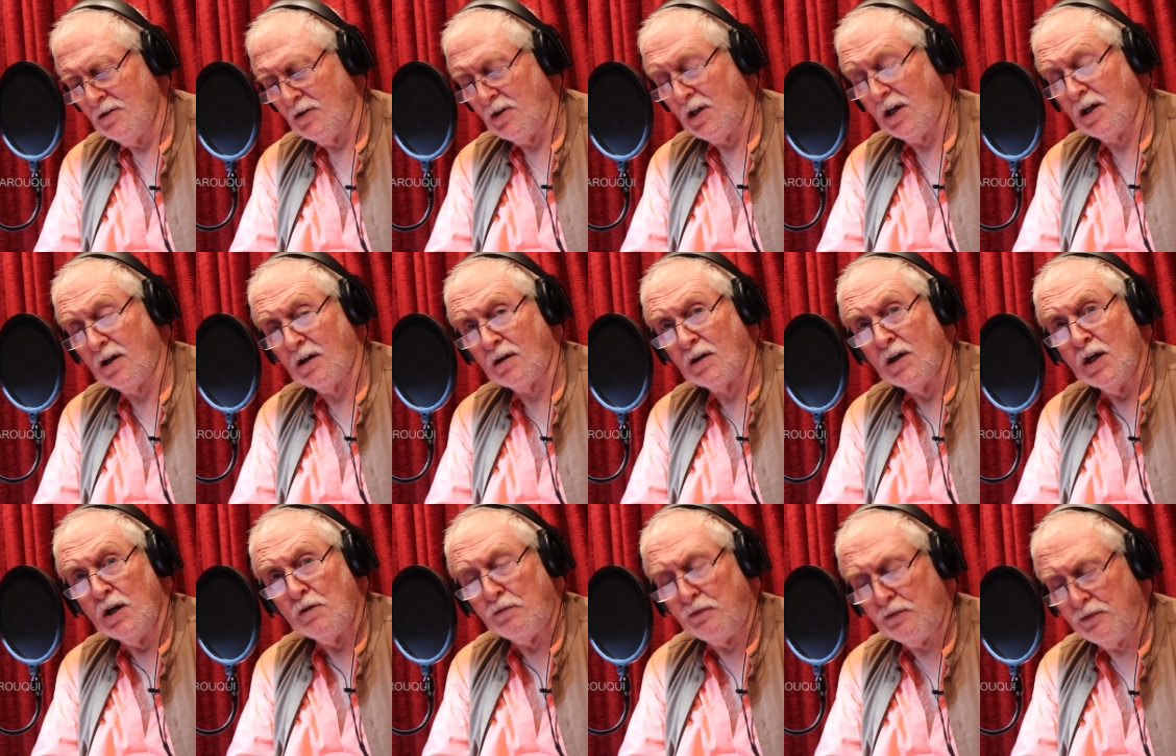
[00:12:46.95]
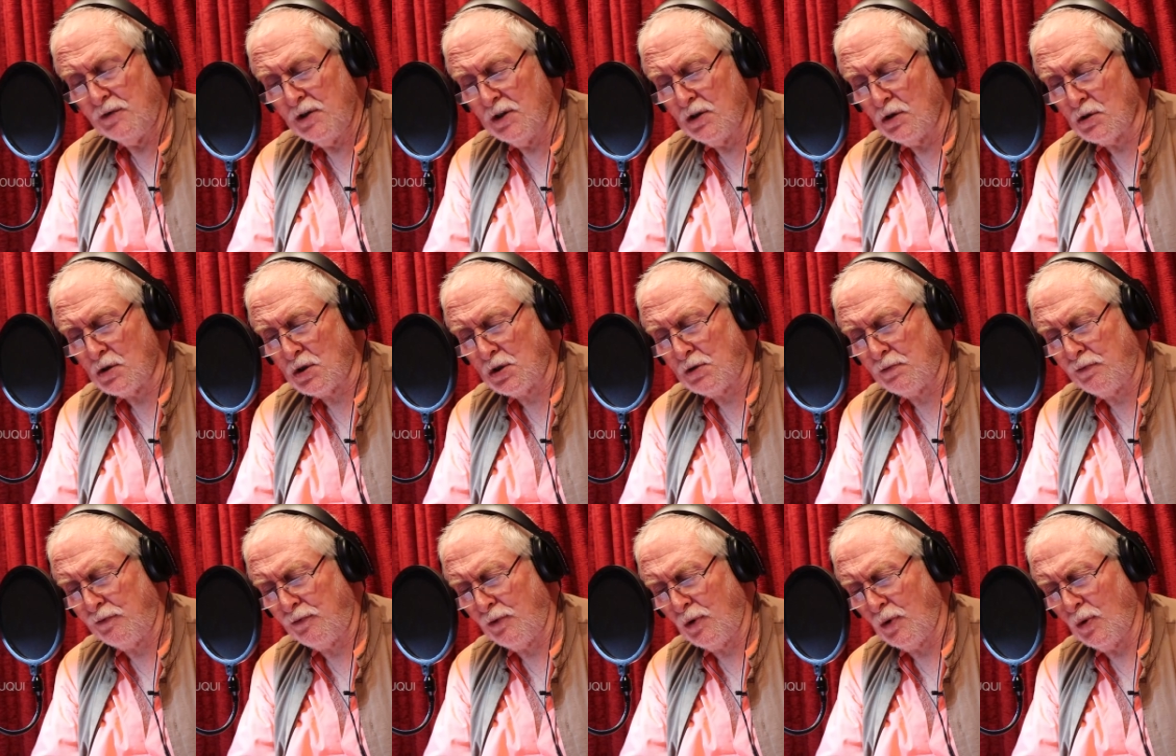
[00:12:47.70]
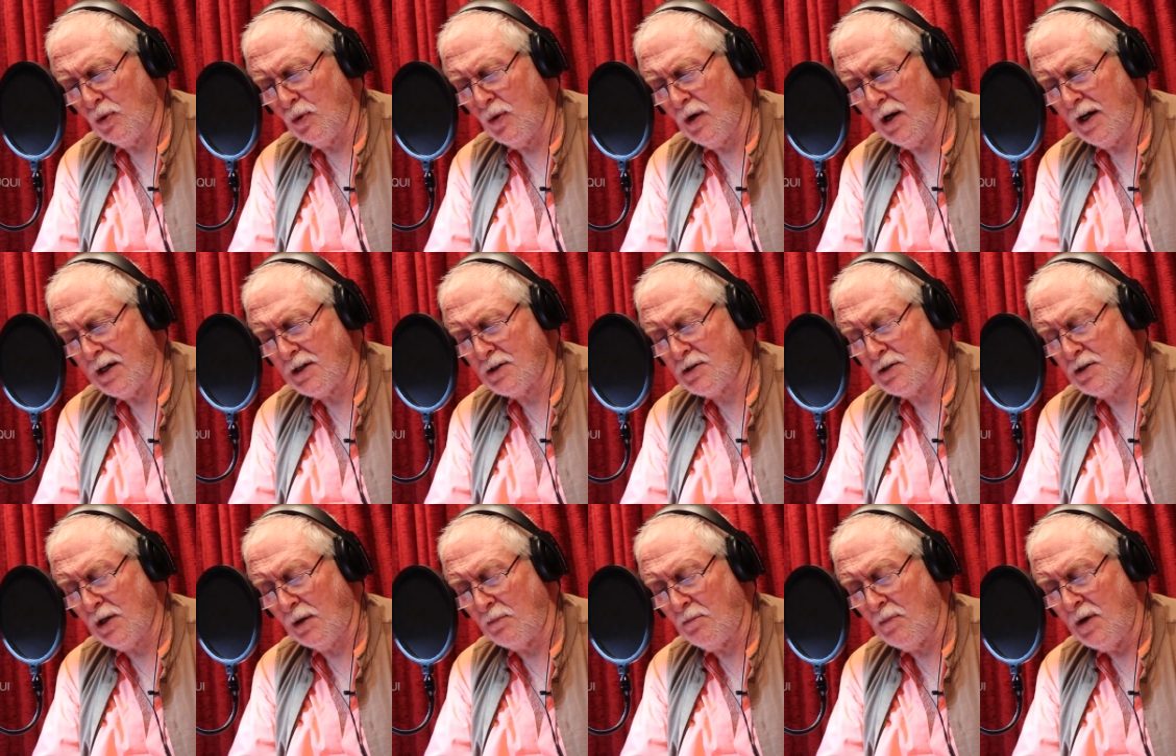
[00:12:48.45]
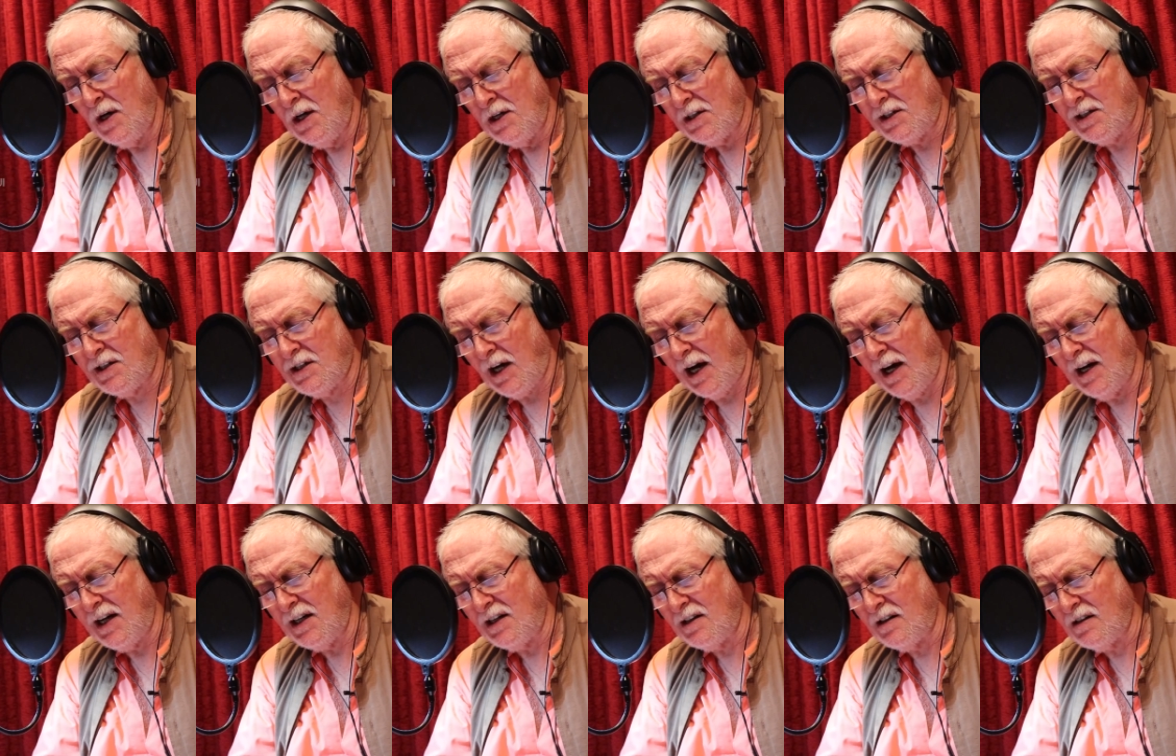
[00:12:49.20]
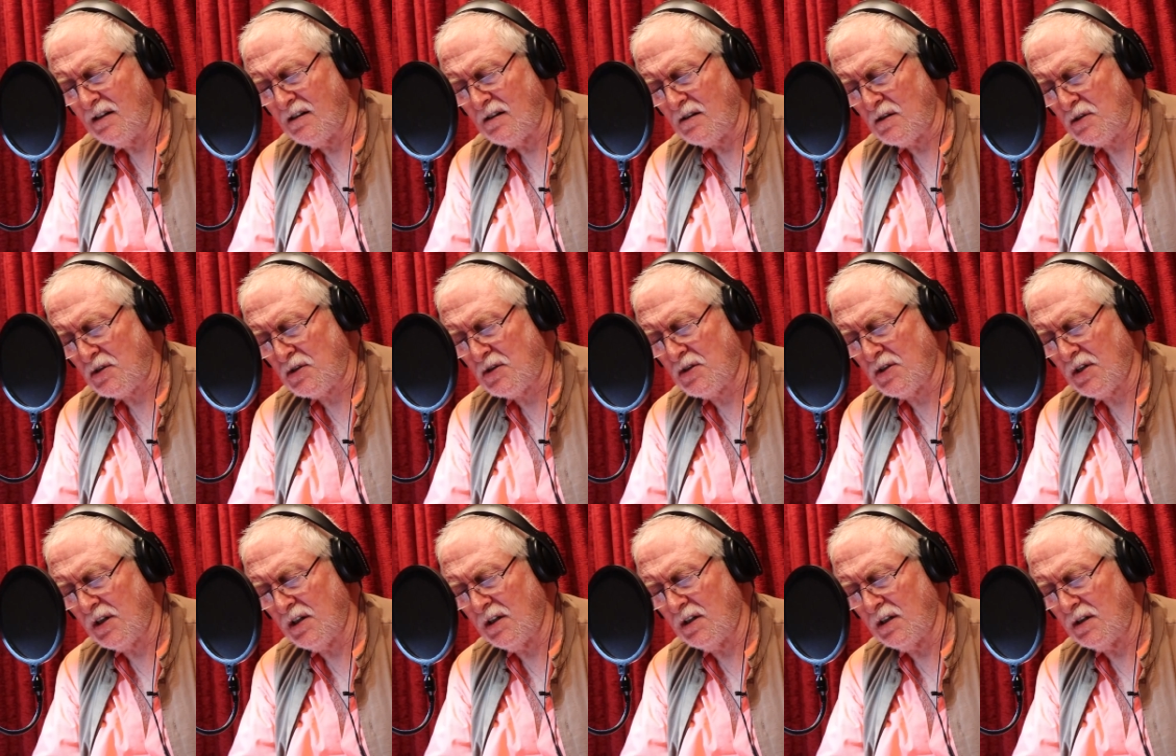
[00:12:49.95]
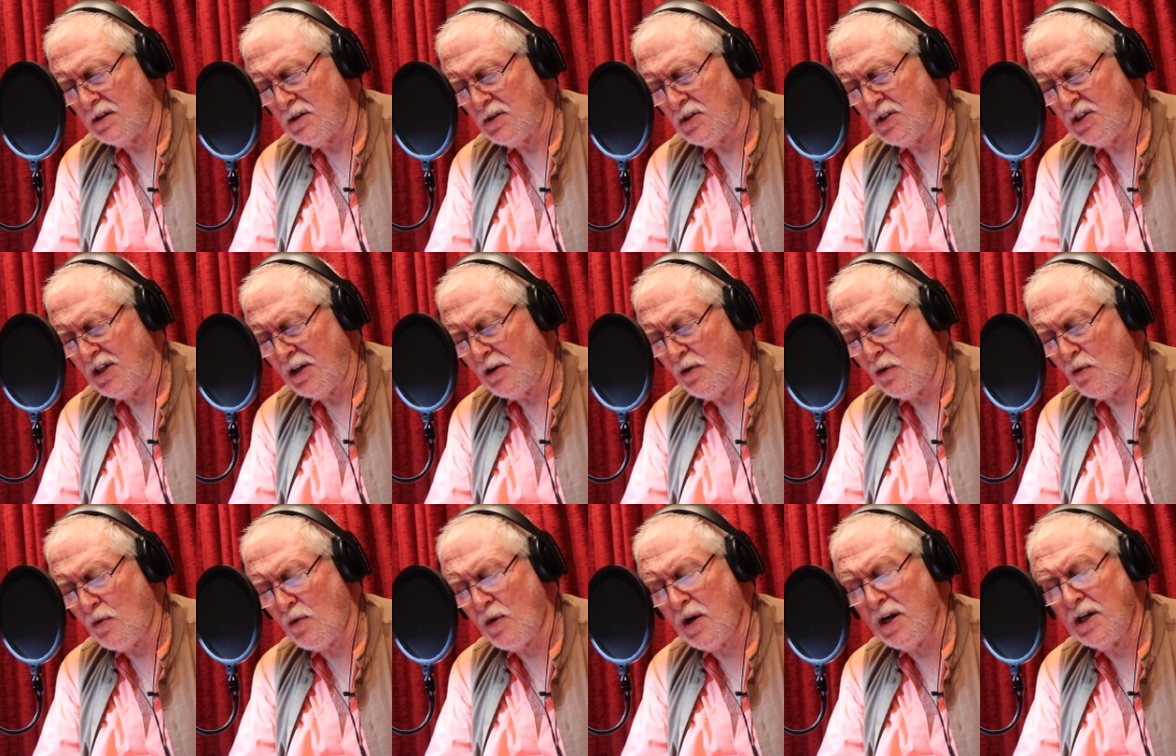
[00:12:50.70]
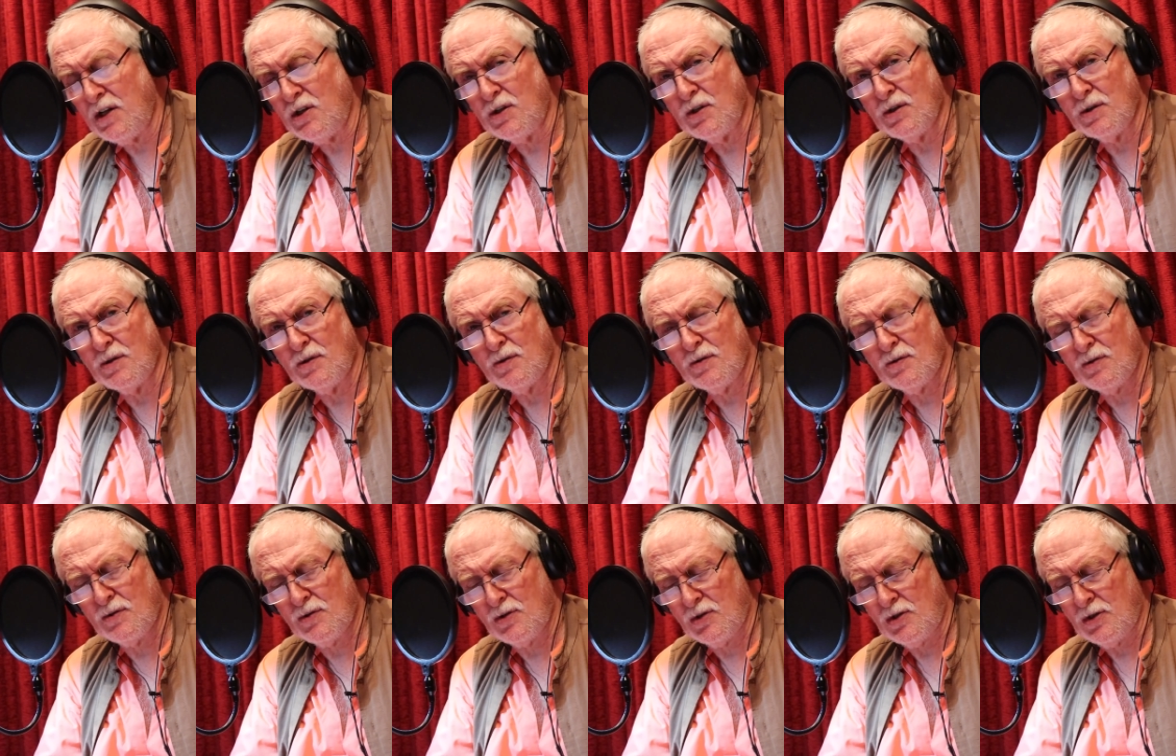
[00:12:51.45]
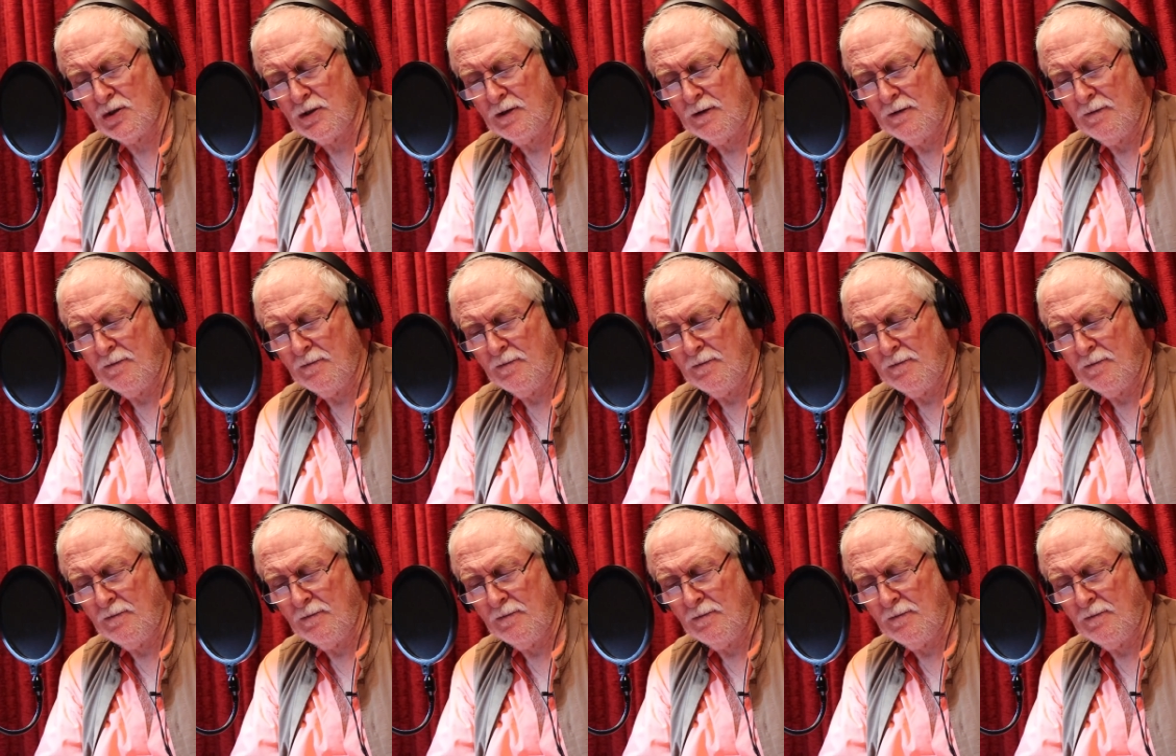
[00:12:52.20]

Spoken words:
their fierce flow like some tidal surge enrages.